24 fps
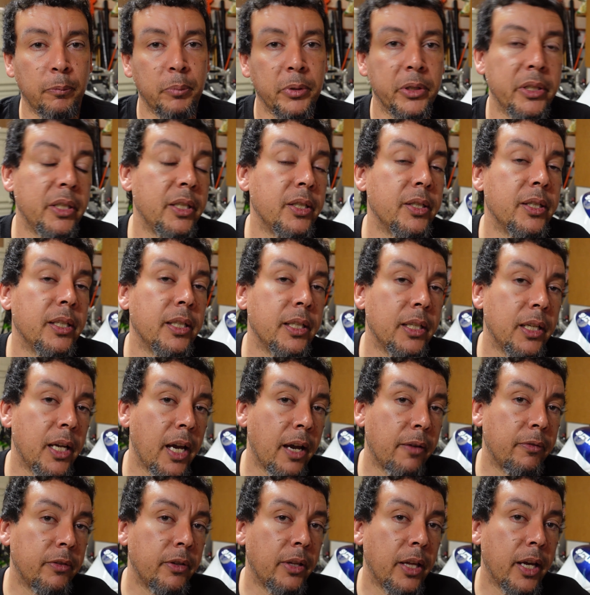pretty easy
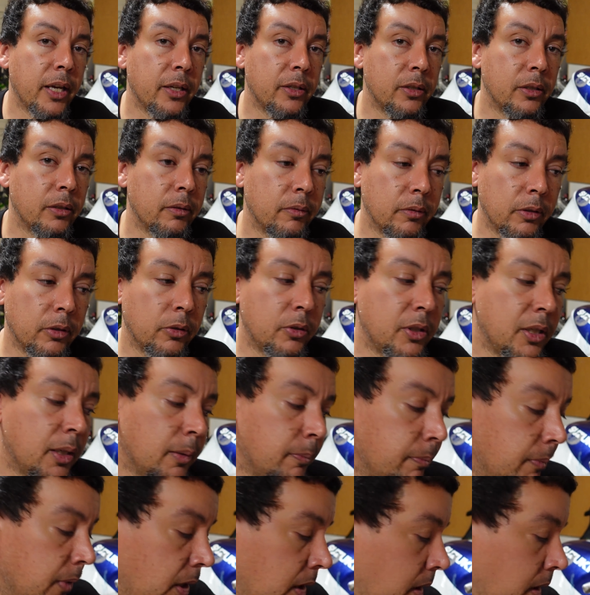after that. So little tip.